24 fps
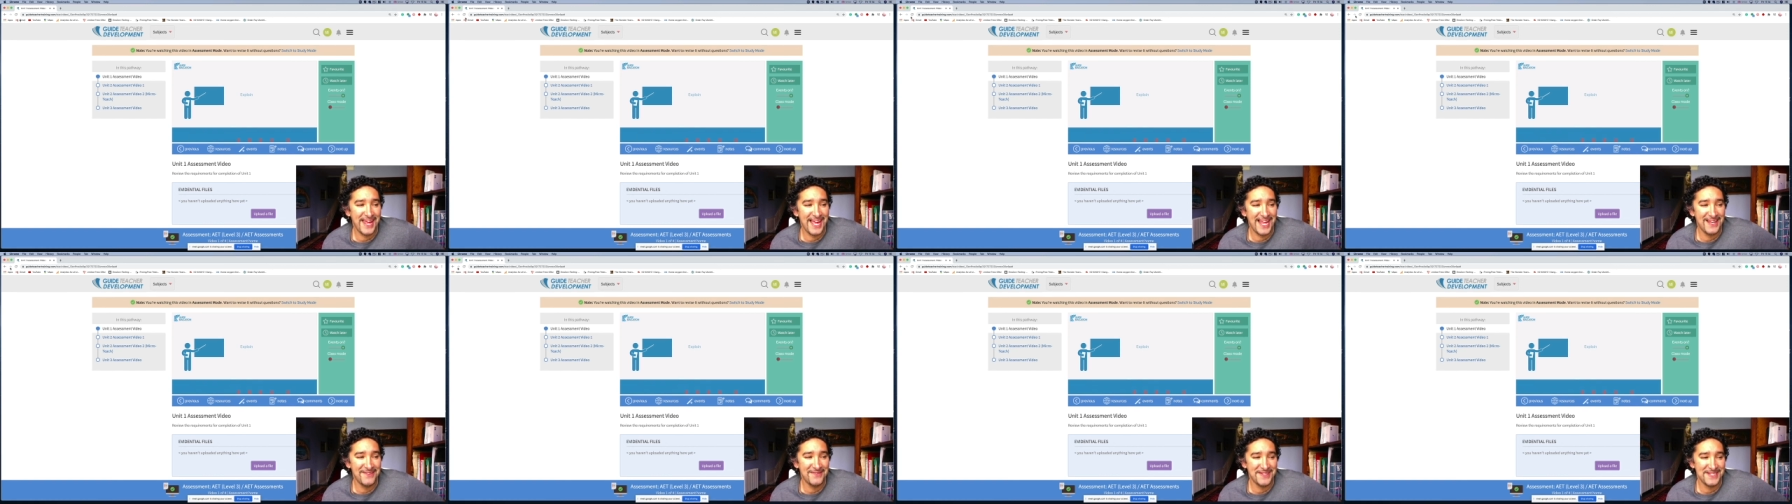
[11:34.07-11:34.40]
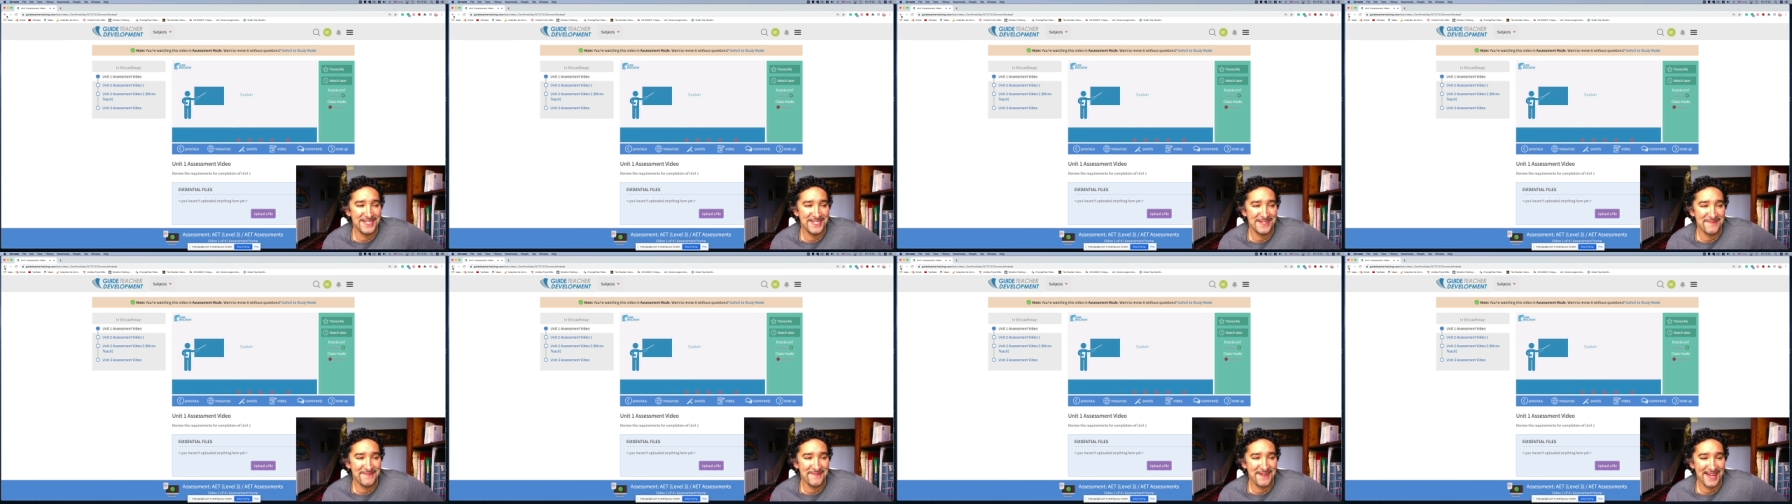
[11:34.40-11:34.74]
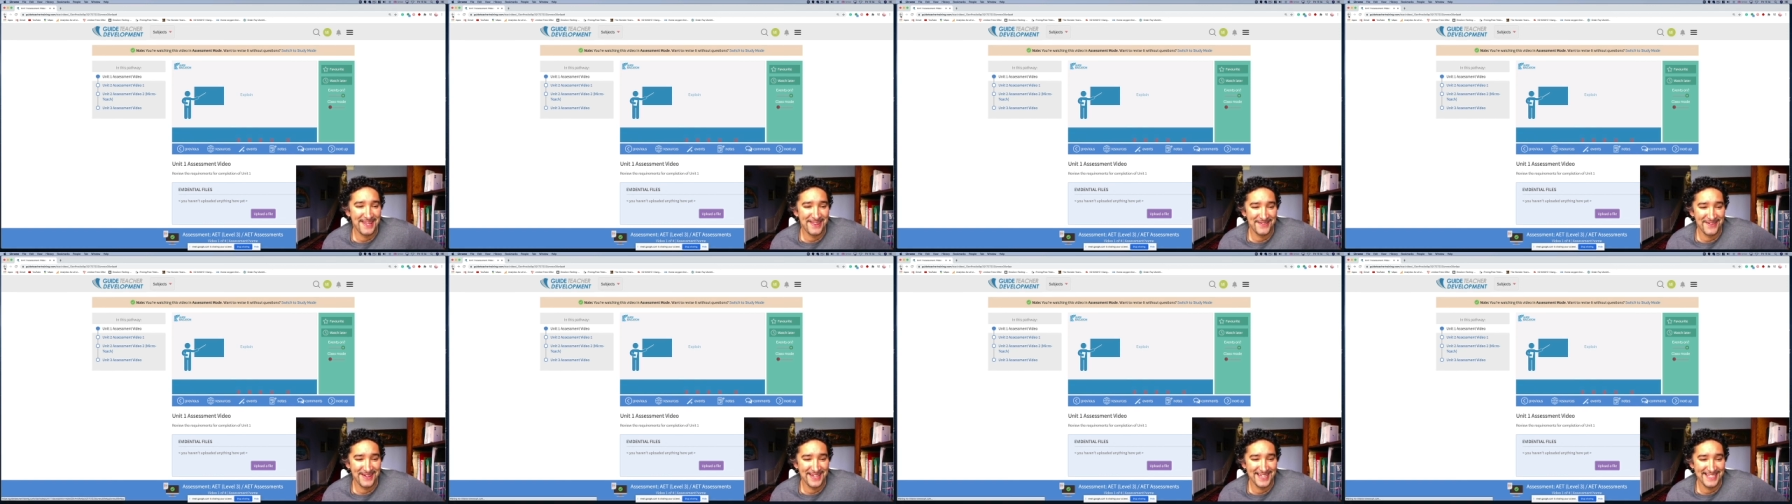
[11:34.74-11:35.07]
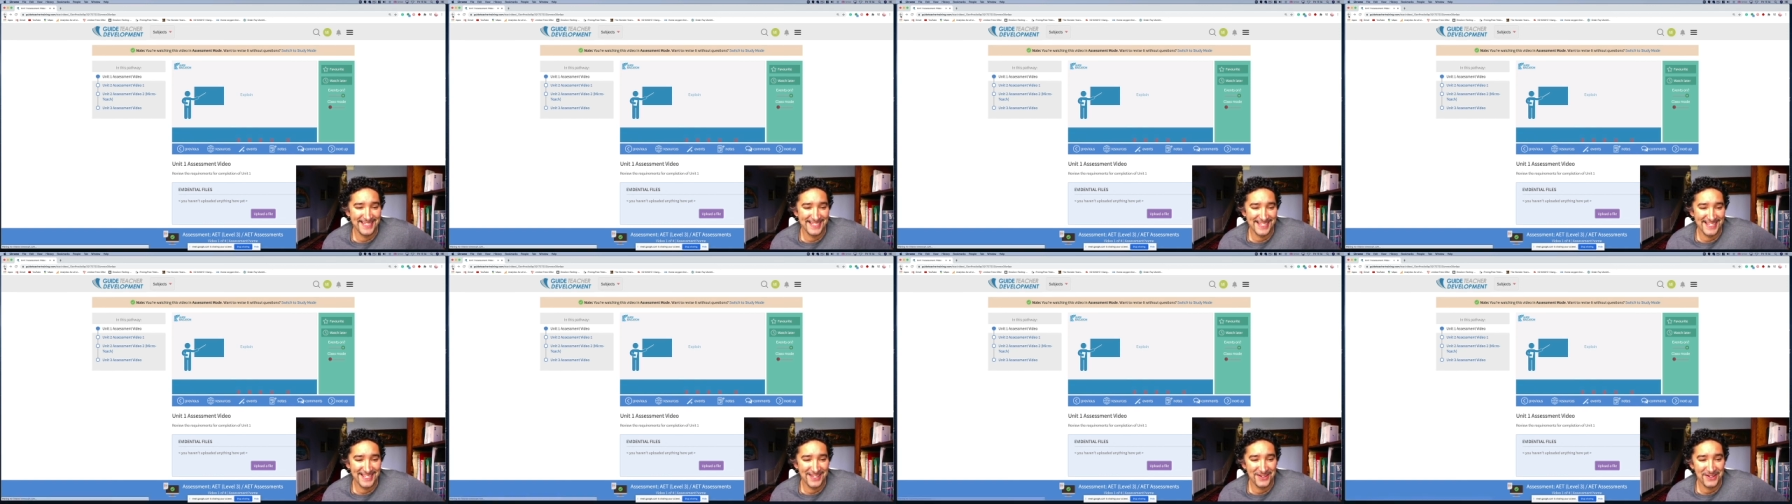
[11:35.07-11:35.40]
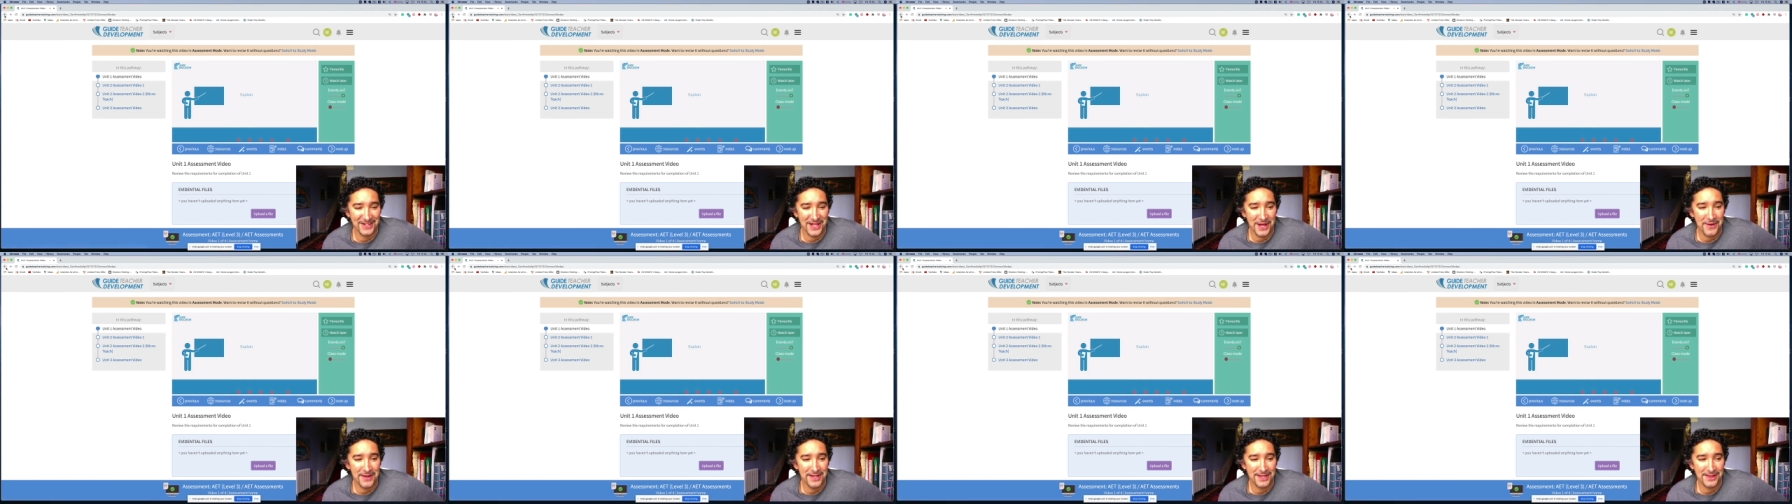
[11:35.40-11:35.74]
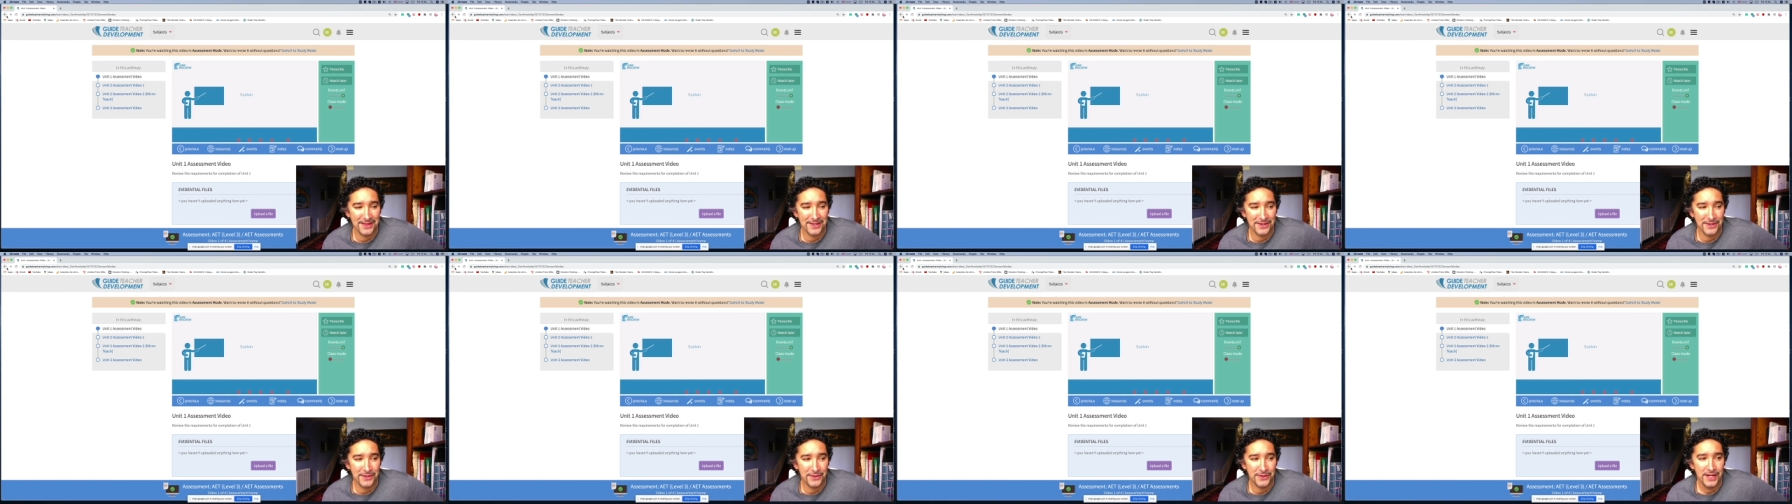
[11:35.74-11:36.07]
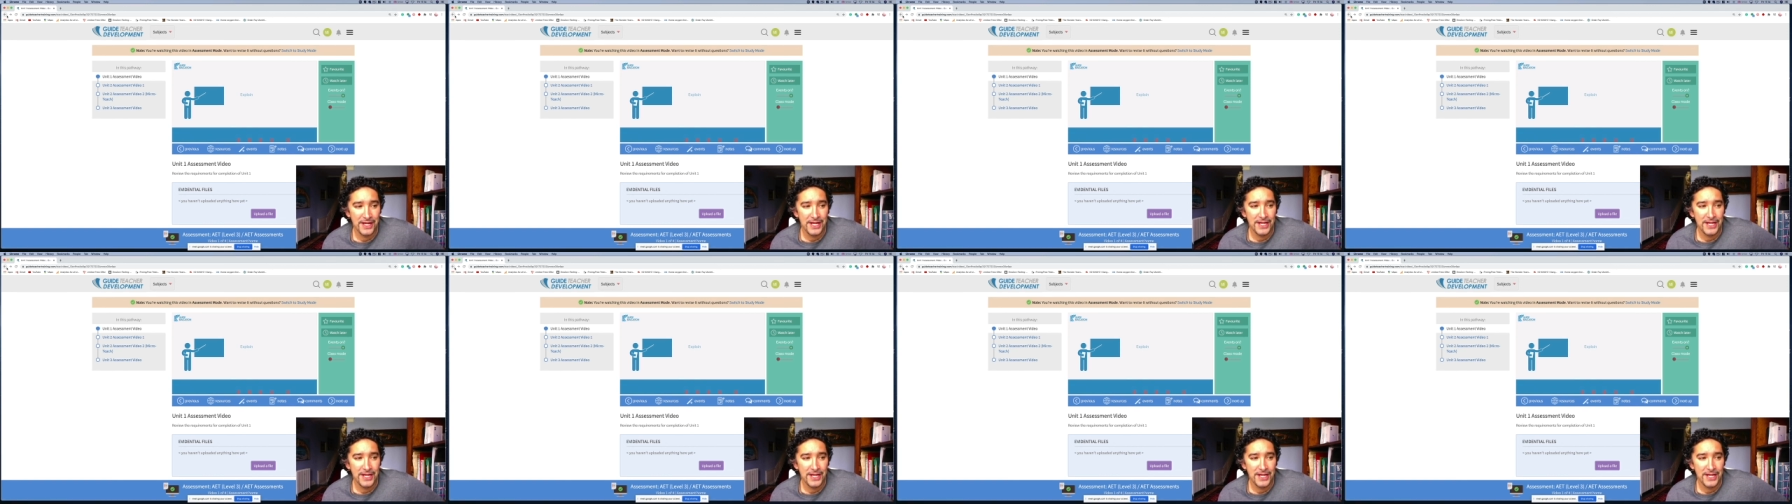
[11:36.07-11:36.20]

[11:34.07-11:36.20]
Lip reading: elements and pathways that you're going through.